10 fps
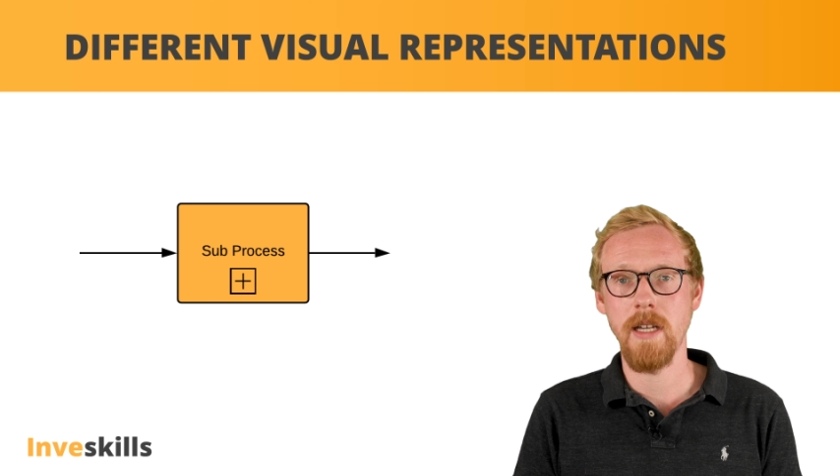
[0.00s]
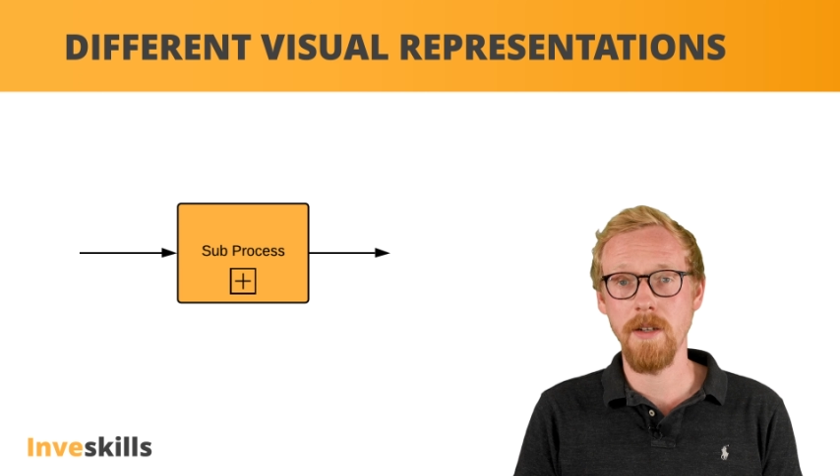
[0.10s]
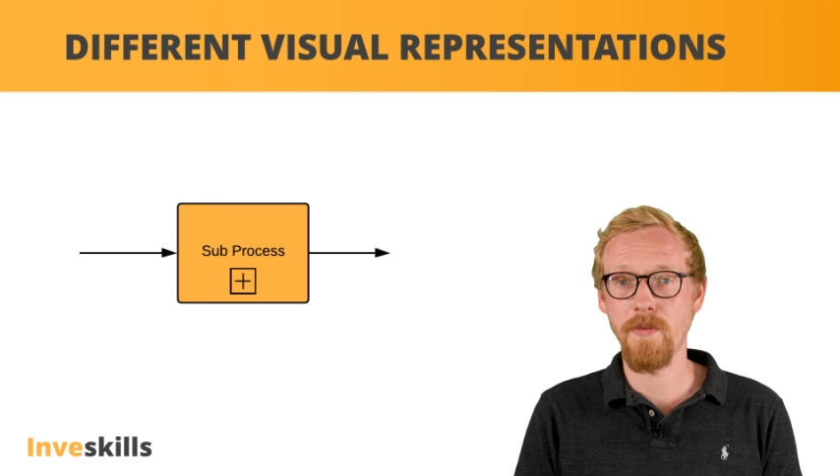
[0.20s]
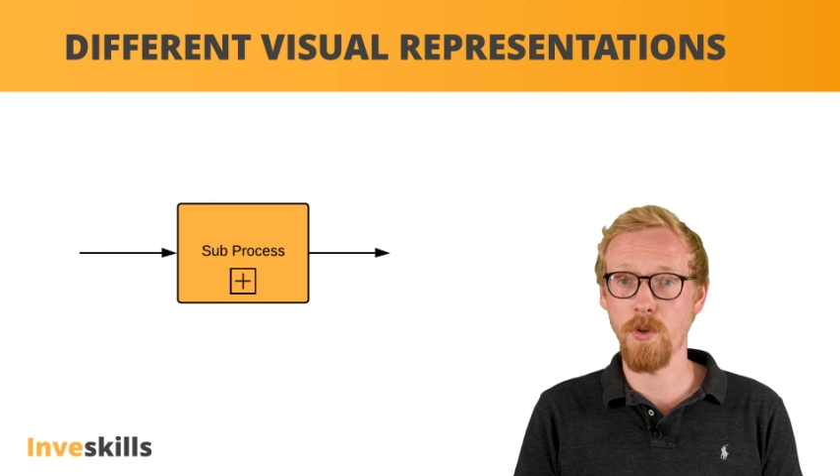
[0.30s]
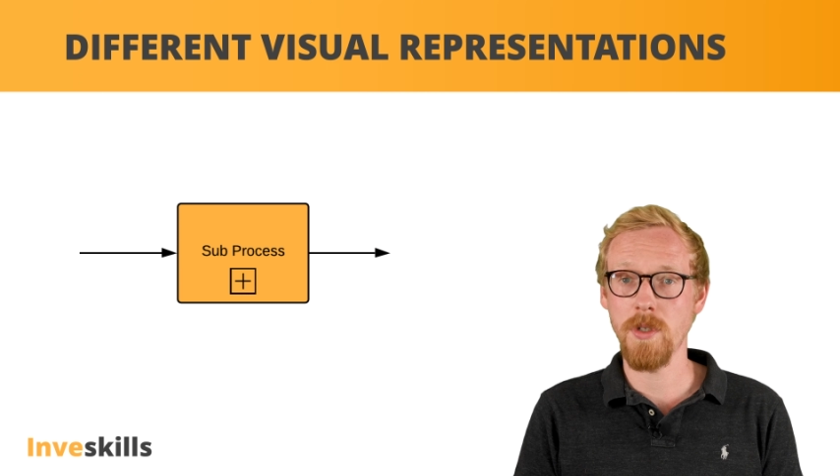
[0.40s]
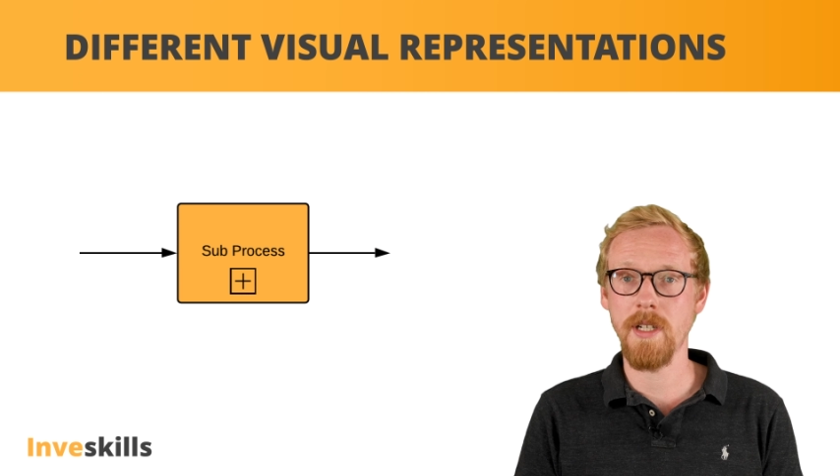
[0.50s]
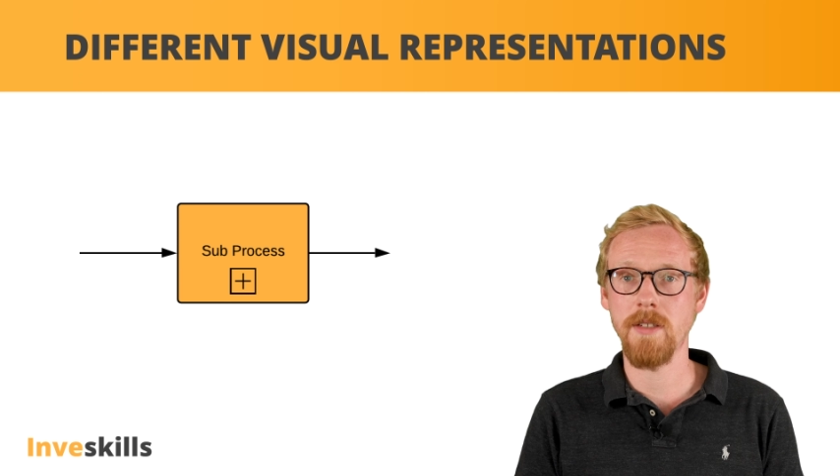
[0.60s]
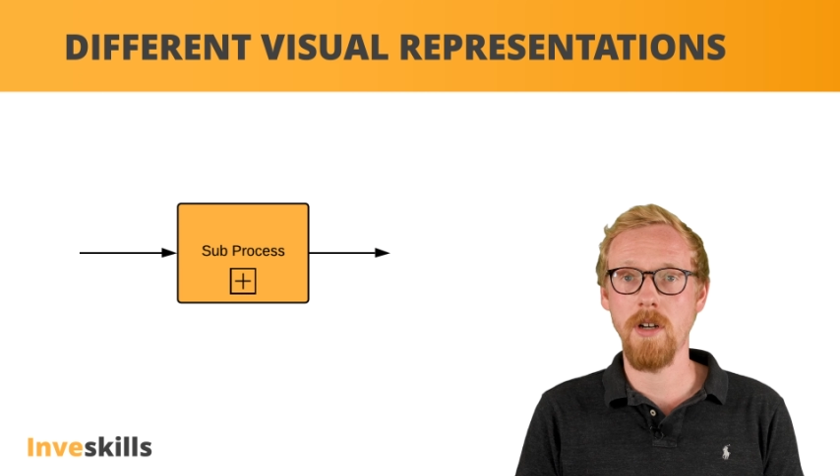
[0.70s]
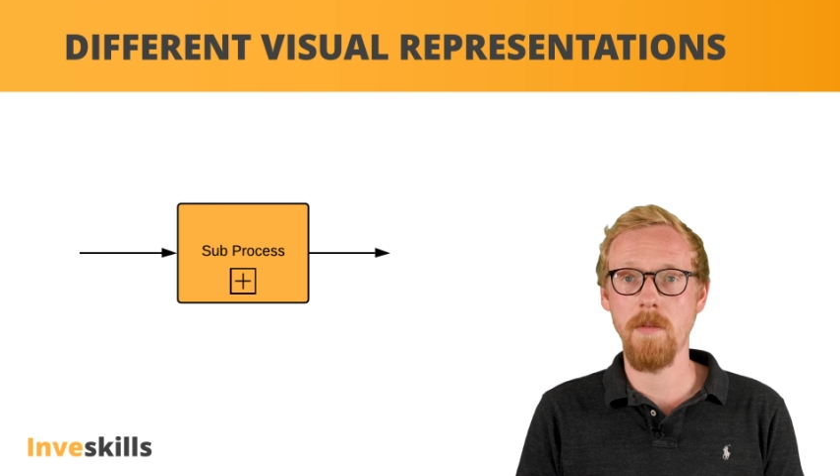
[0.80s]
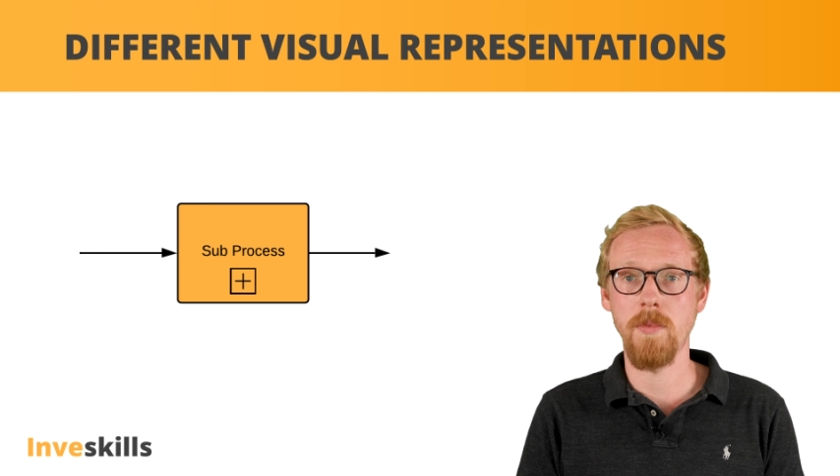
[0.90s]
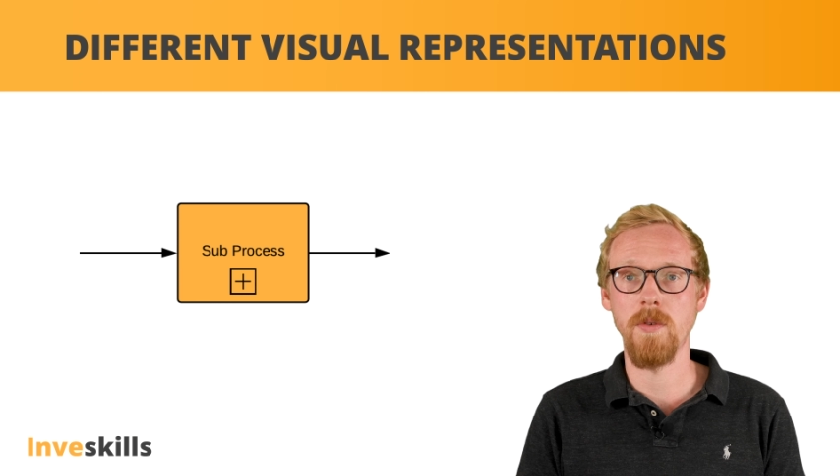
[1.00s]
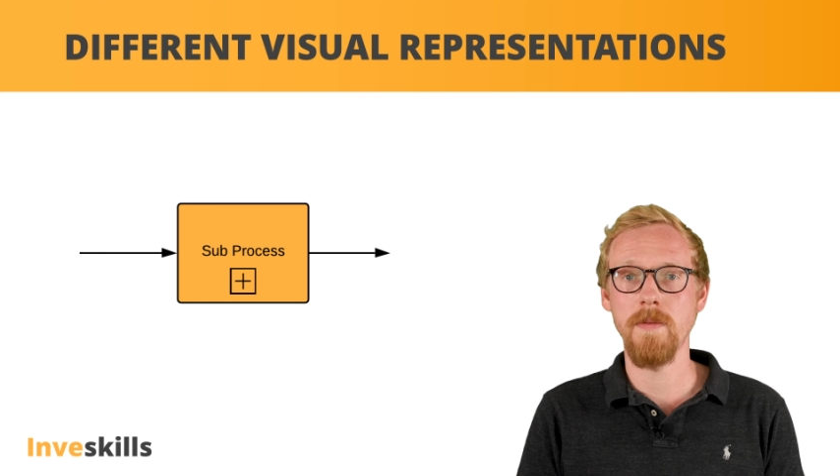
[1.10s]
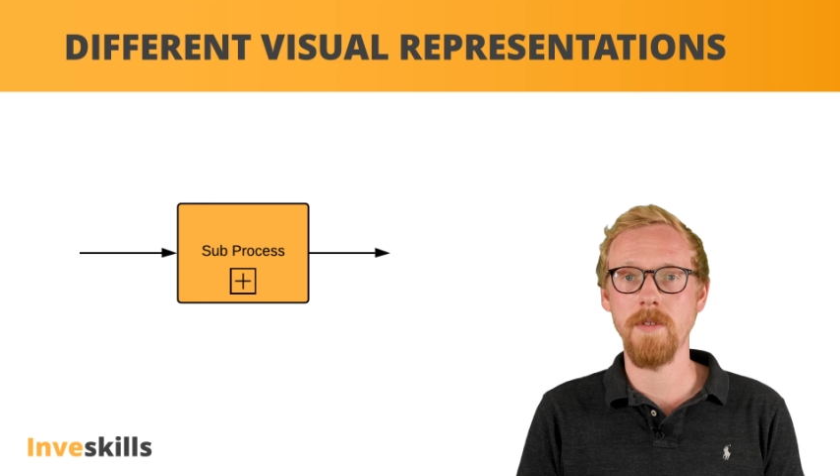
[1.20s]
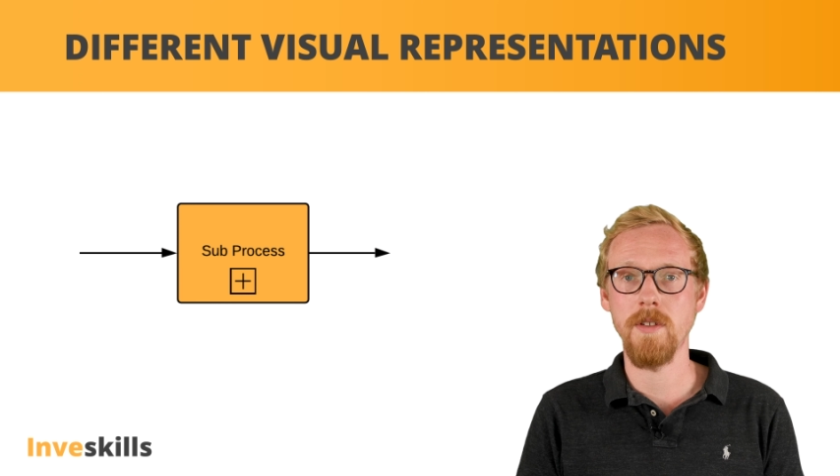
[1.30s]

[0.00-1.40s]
in the first example,